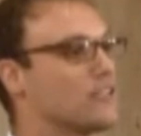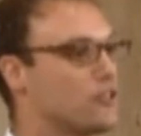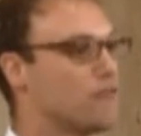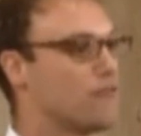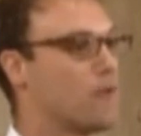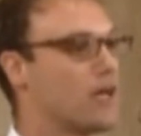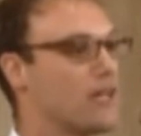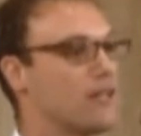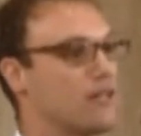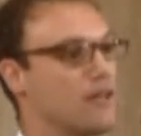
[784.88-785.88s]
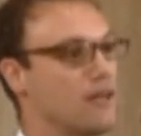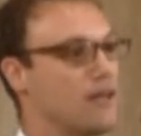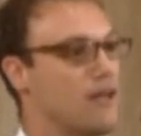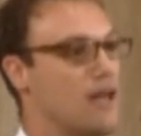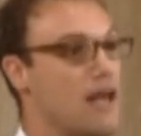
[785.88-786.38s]
ask you for money?
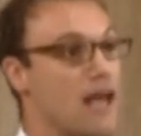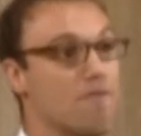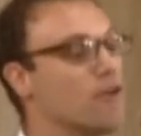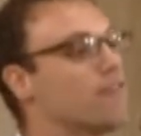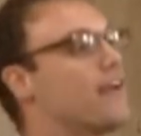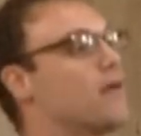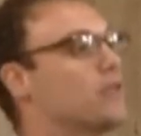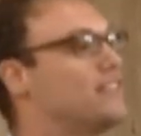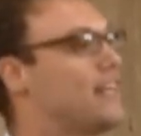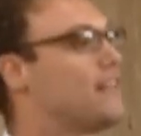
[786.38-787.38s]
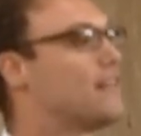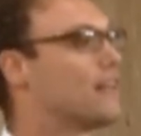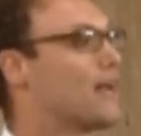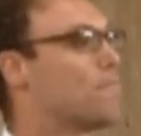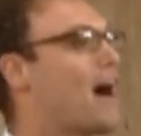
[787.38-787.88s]
If your family is
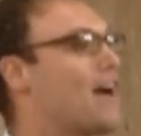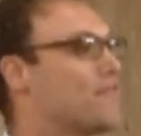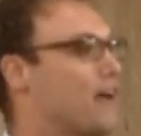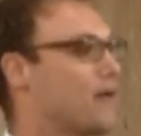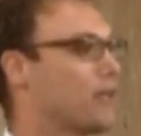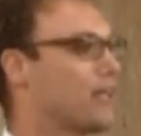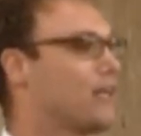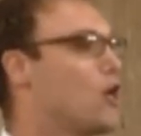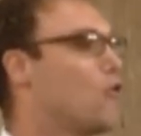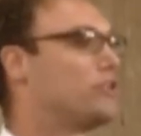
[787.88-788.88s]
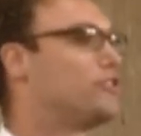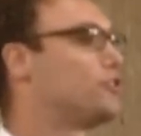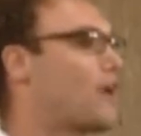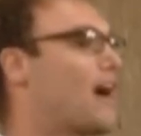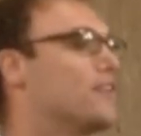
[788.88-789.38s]
anything like my family, what
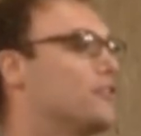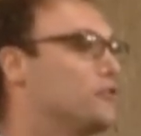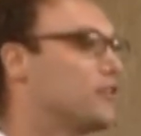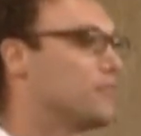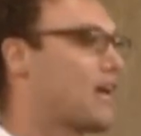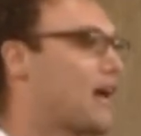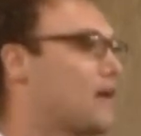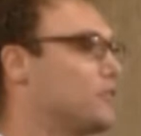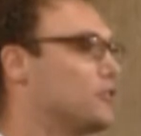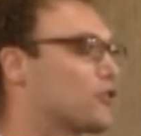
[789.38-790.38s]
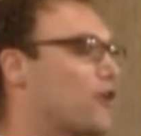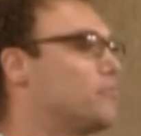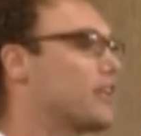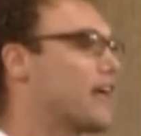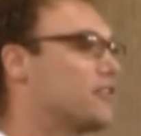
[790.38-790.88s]
you try to do sometimes is
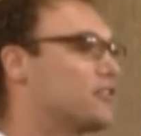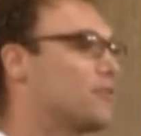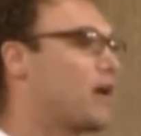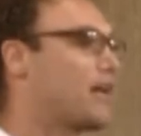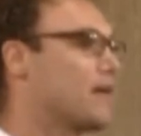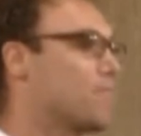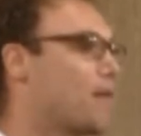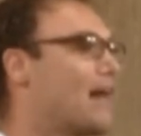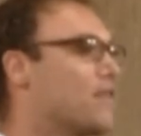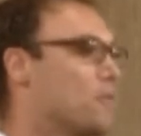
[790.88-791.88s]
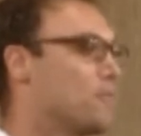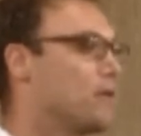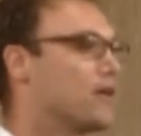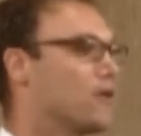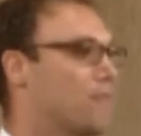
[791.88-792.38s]
scrape together some money and buy them a
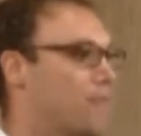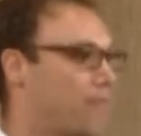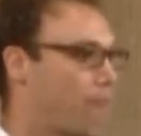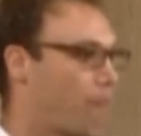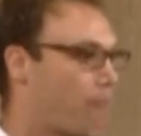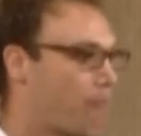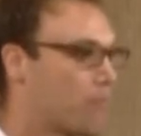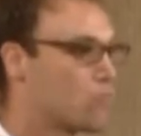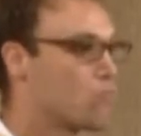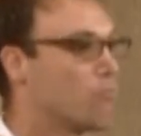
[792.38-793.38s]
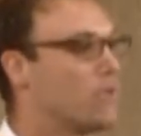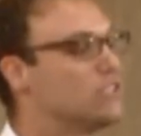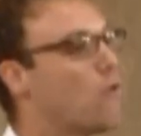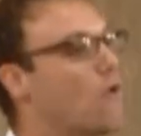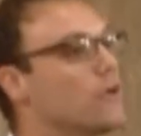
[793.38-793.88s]
meal. But
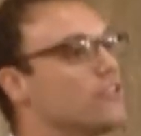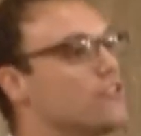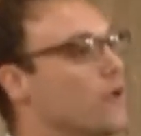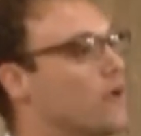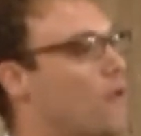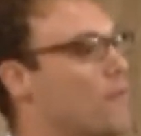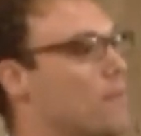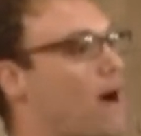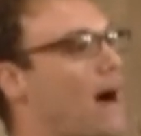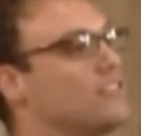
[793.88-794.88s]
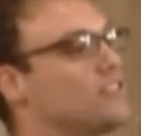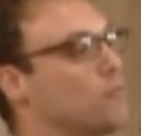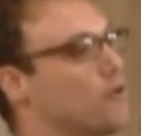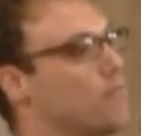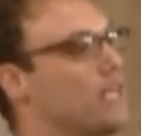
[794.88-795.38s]
is what we're doing when we buy
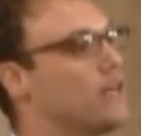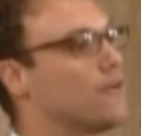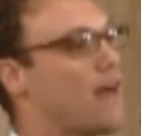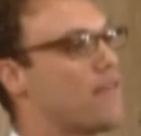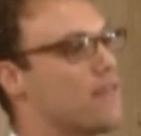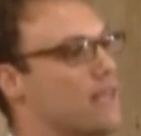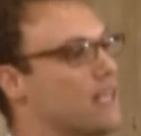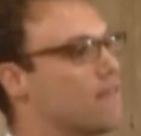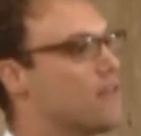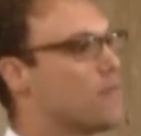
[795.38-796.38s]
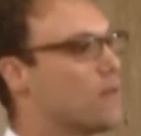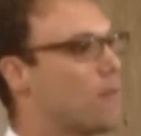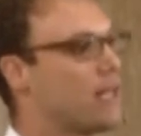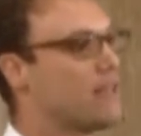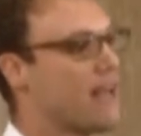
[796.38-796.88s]
someone a meal rather than give them the
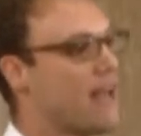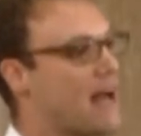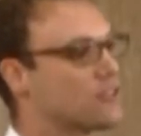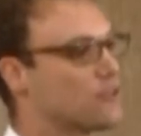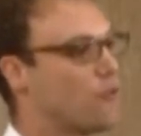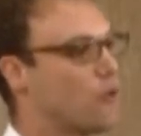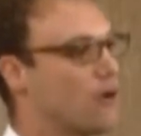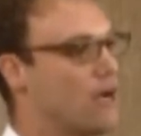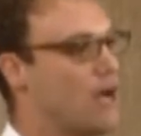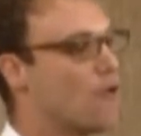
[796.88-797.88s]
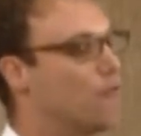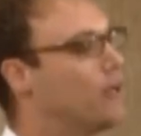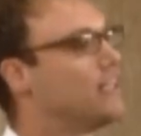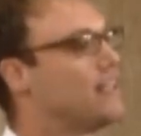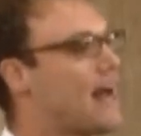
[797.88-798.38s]
money they ask for
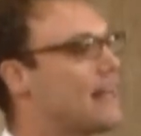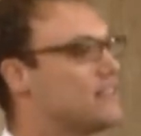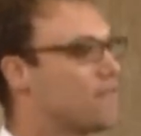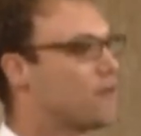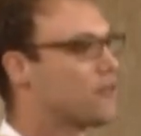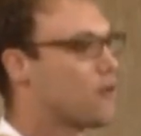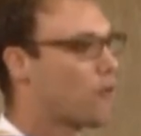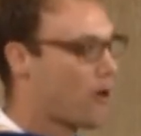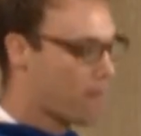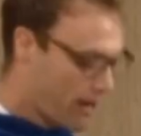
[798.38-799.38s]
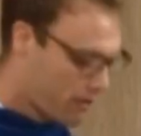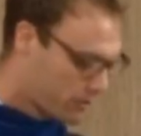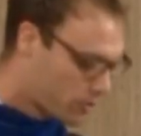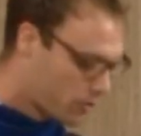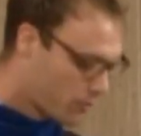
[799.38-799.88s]
really that different than what our
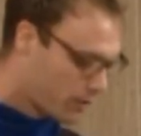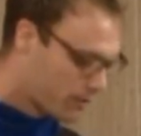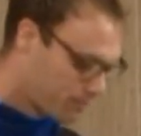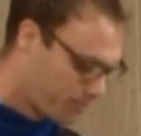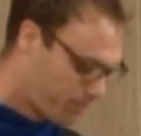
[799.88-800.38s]
parents are doing?